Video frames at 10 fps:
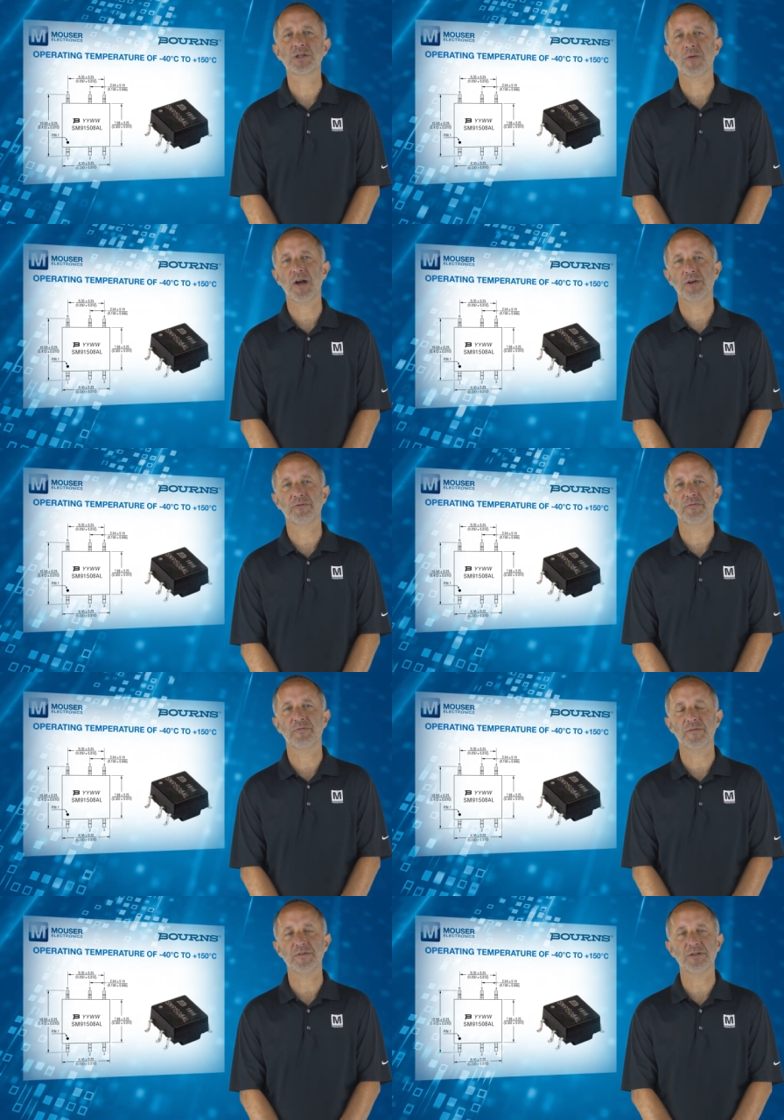to
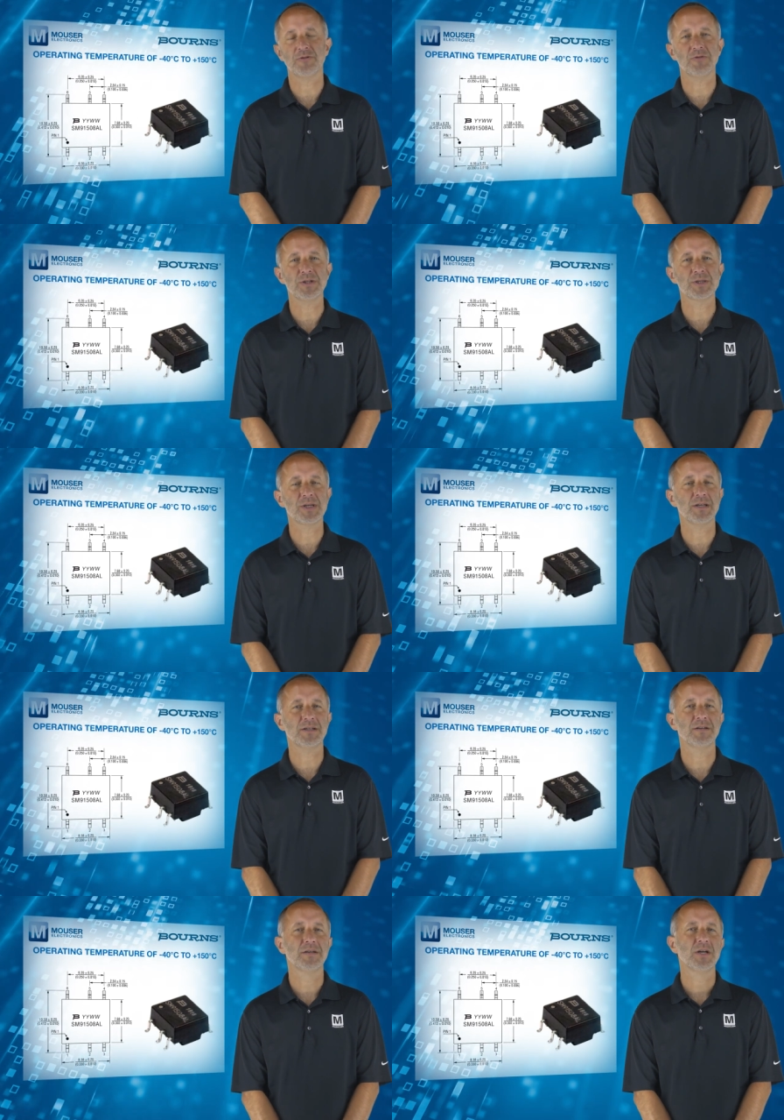150 degrees C,